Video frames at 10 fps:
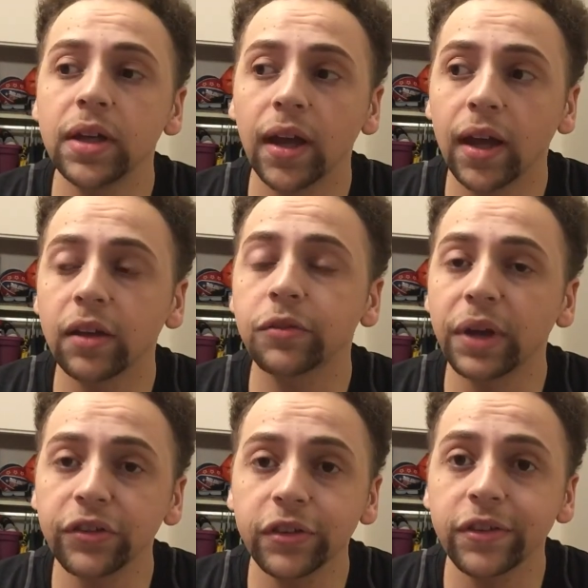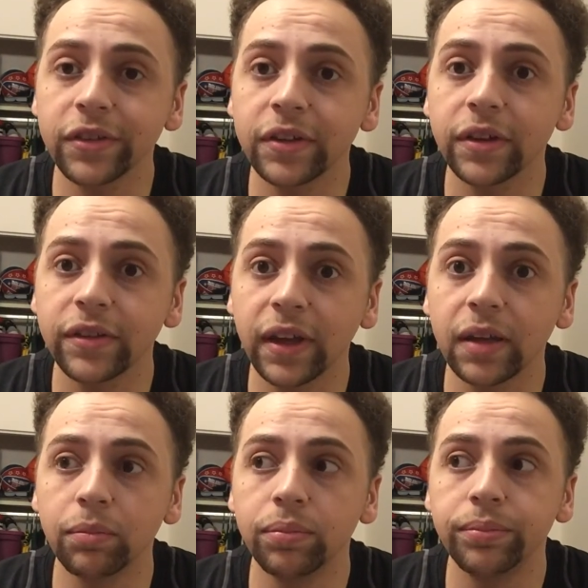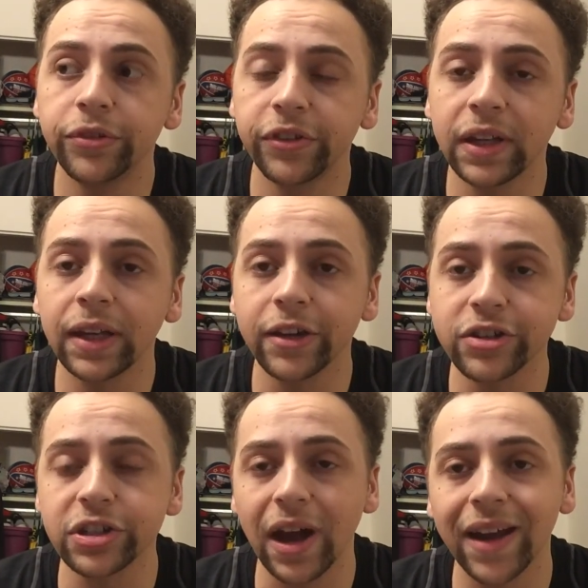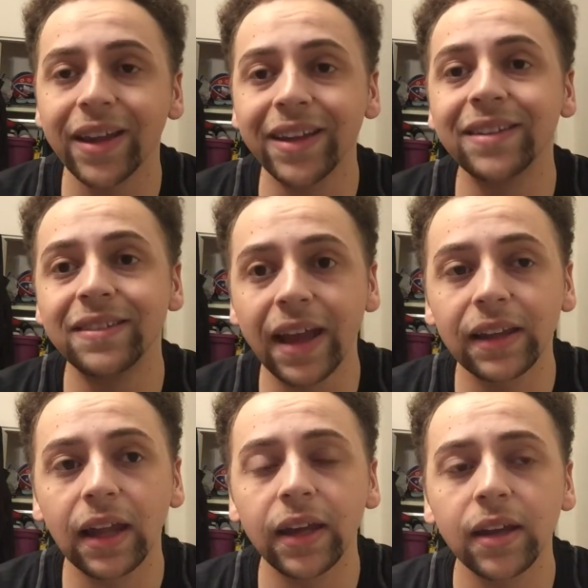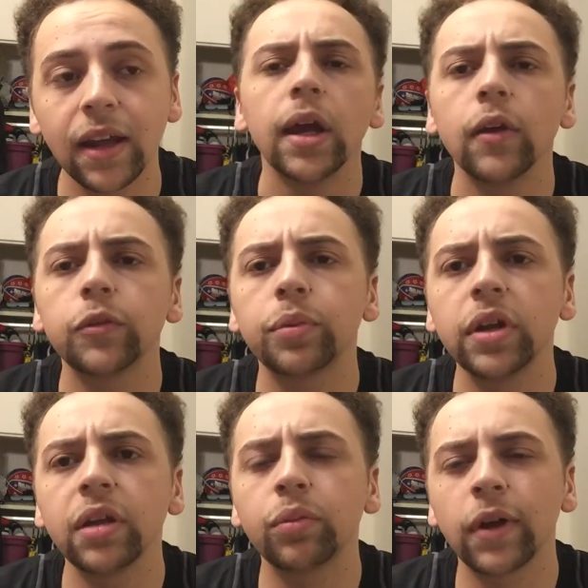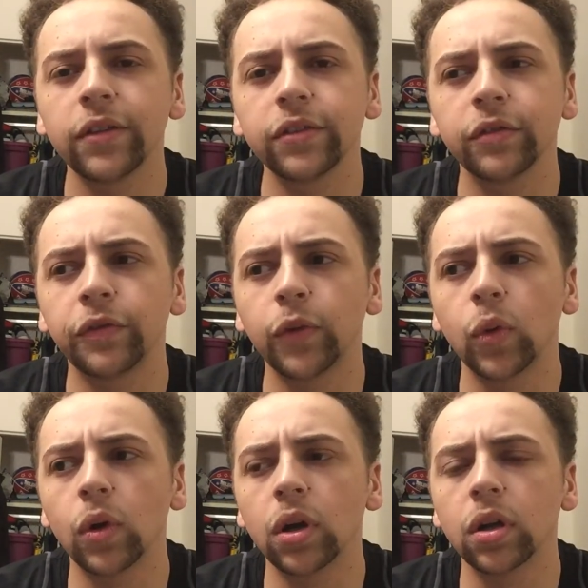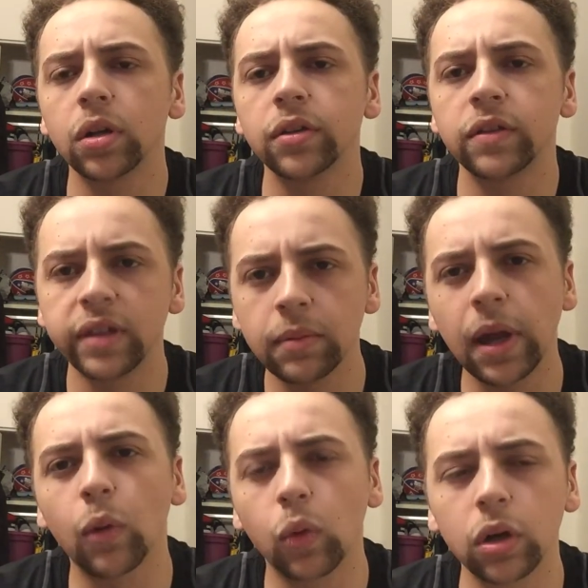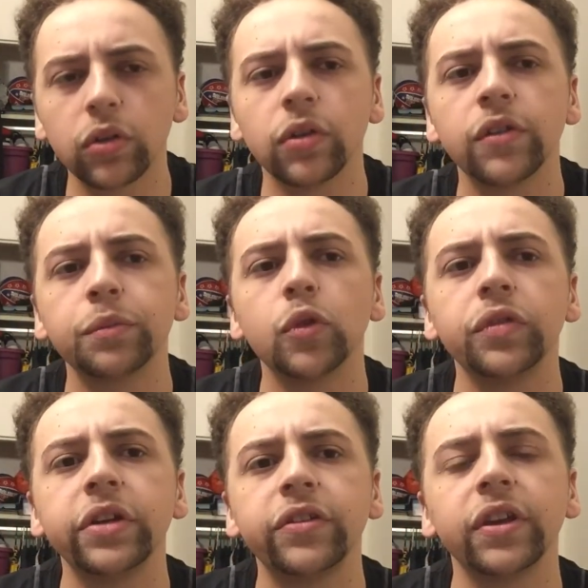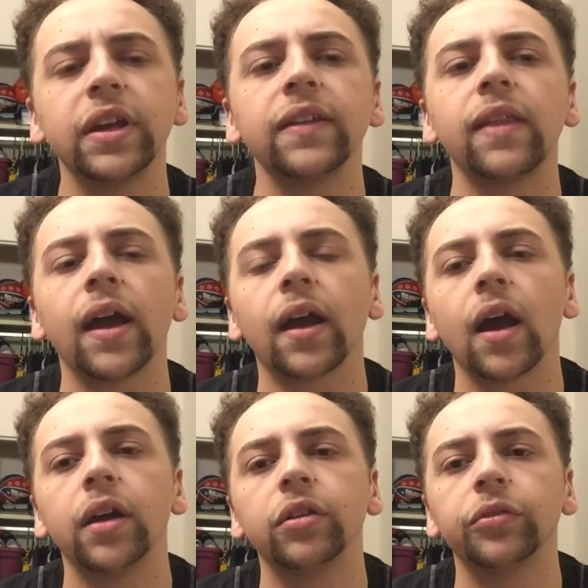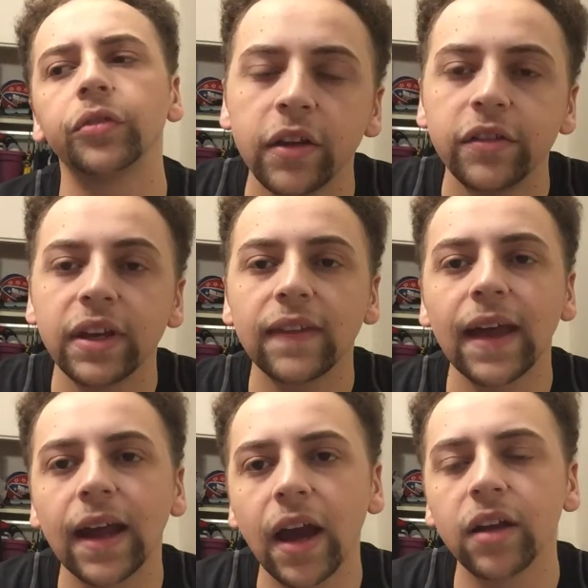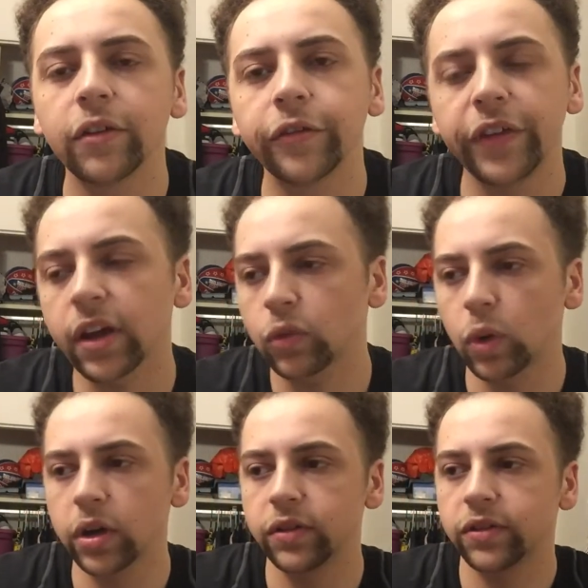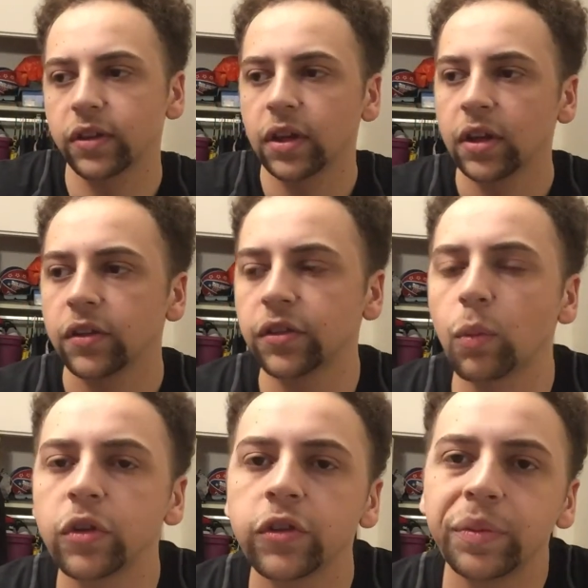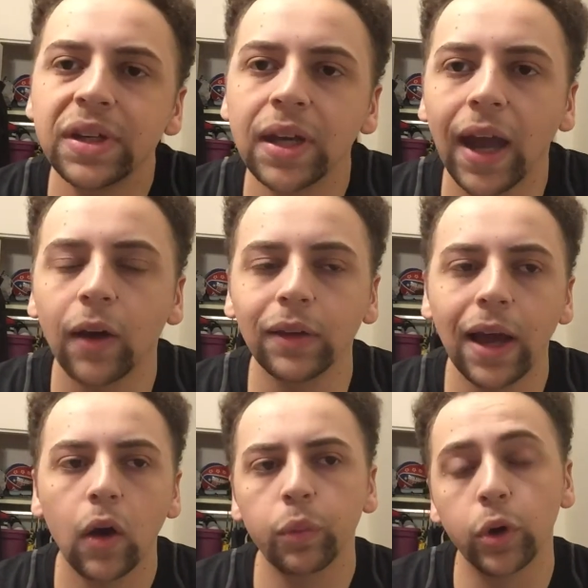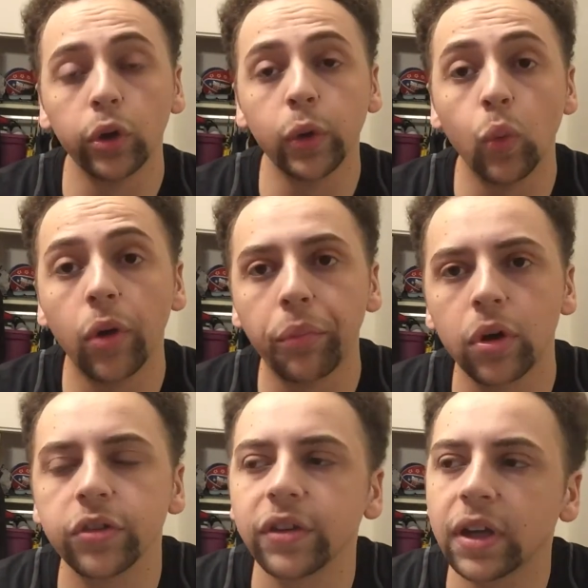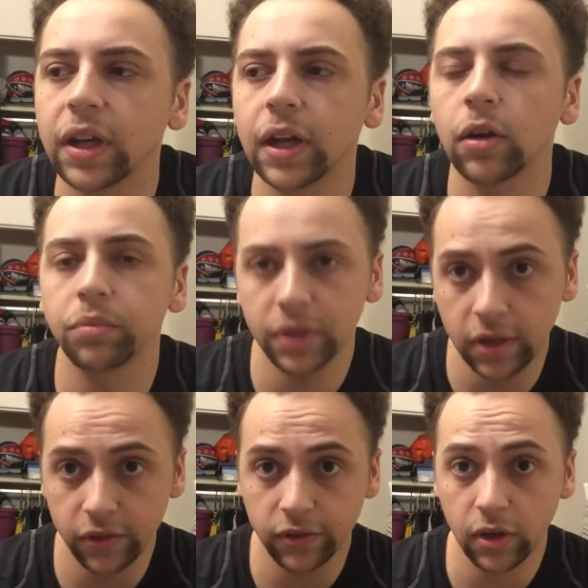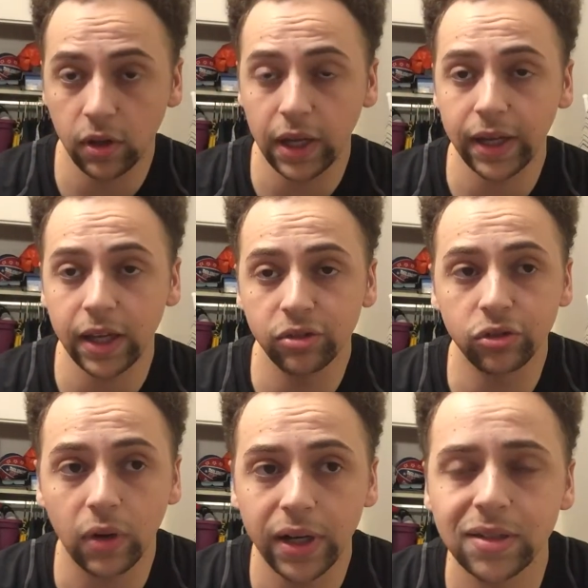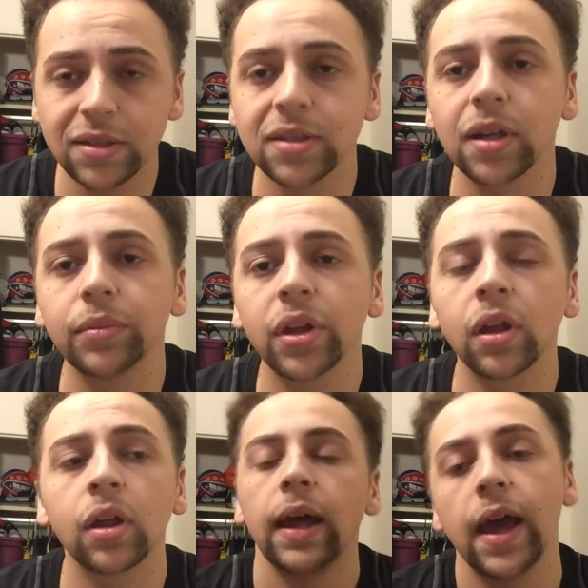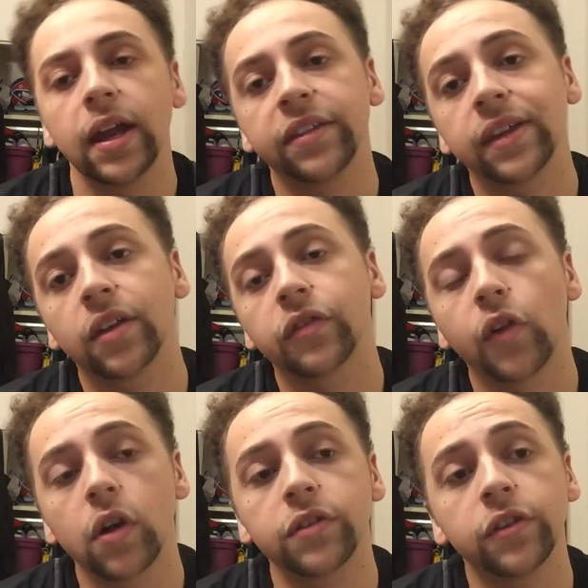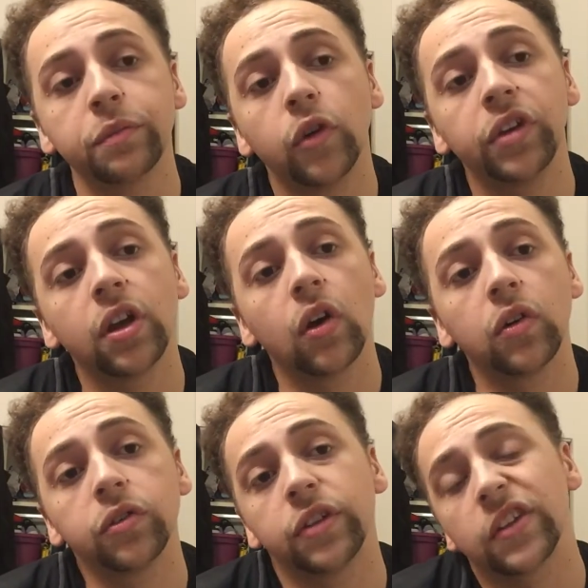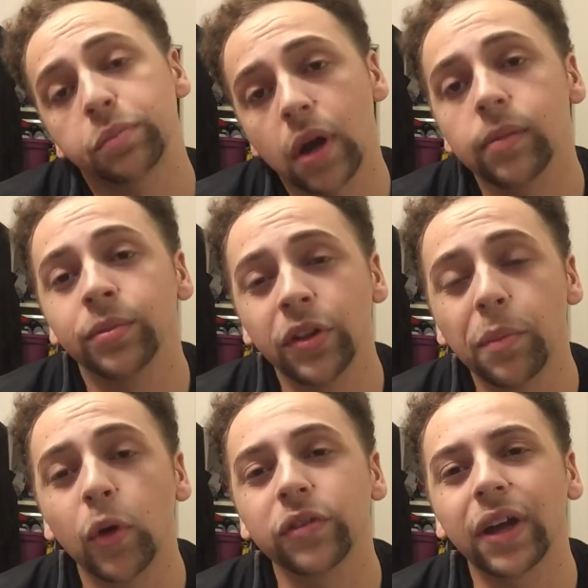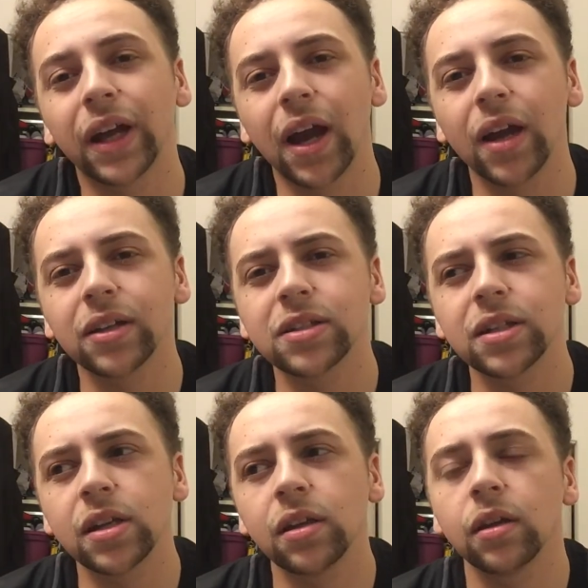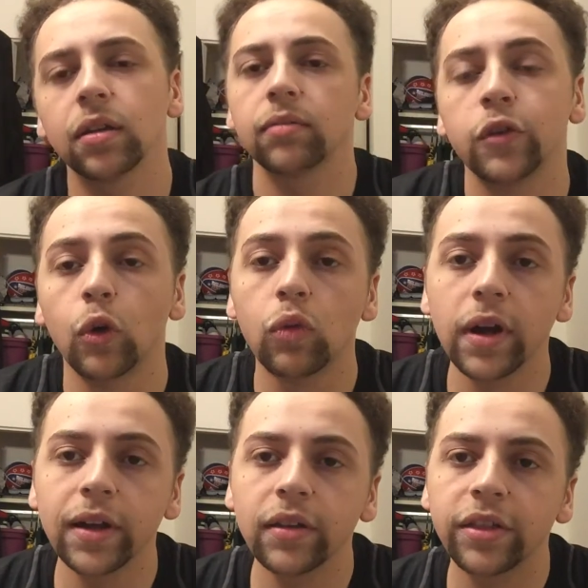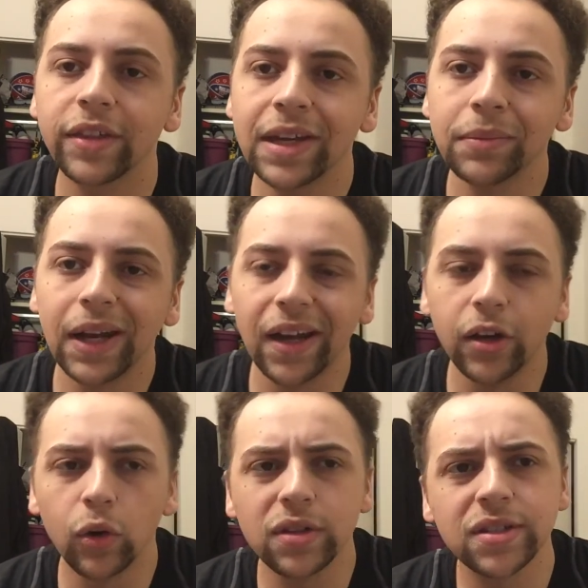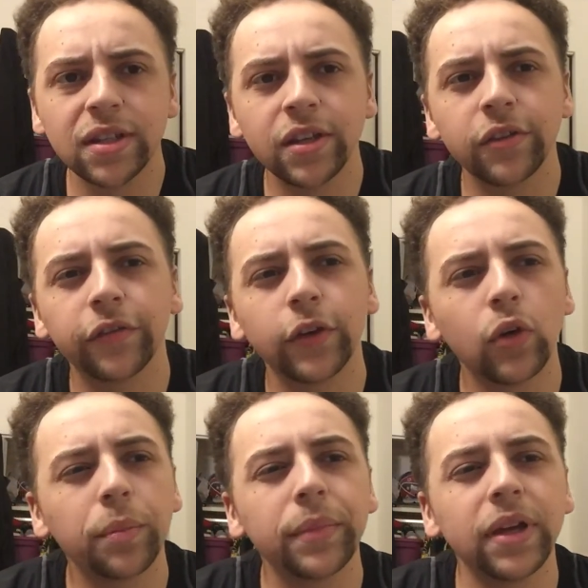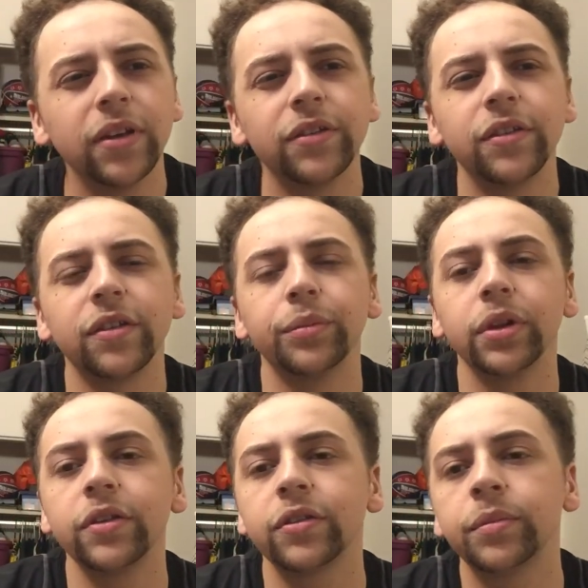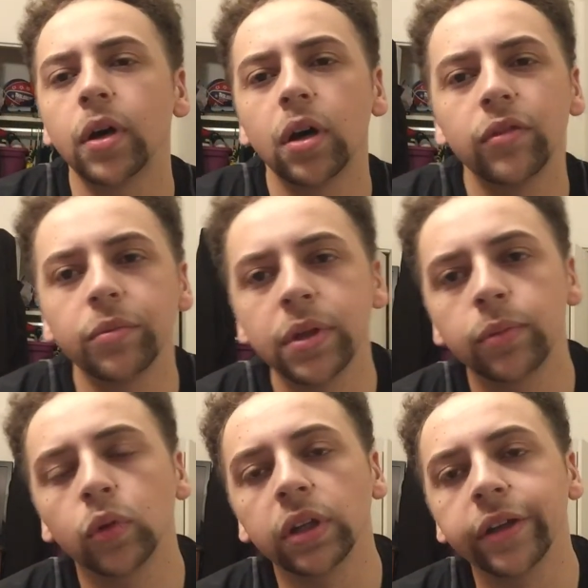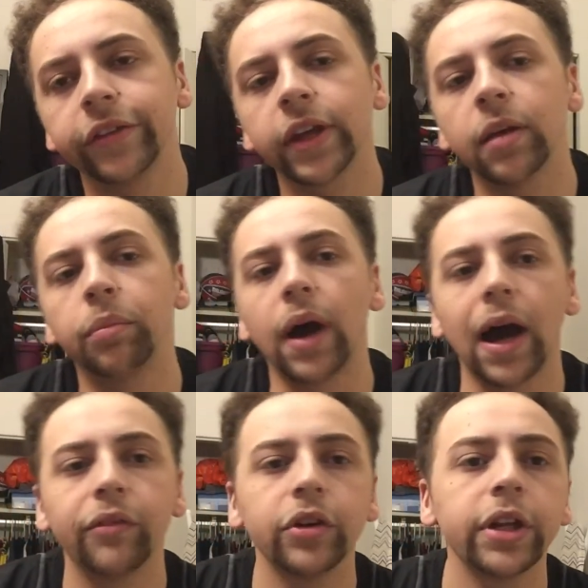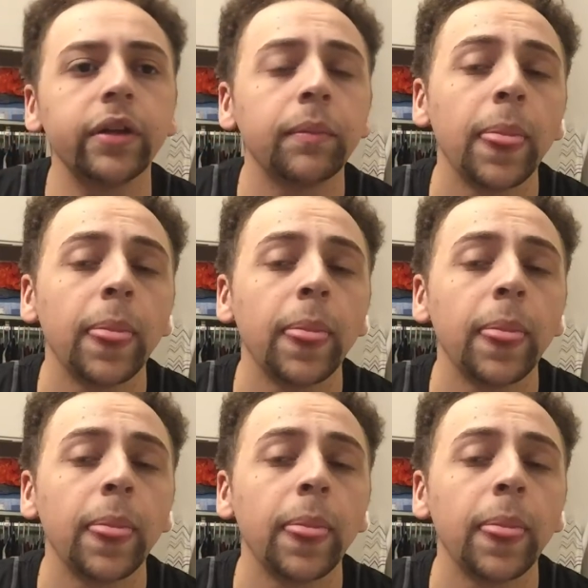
and especially since it's a scene that's shot in daylight, it was pretty impressive for the team that worked on this movie to get that kind of effect where it's someone speaking out loud but only one person can hear it because they're like entranced in something. And I think as far as this movie goes, that's probably the most iconic scene. So a running theme that I noticed in this film is the symbolism of the people living in poverty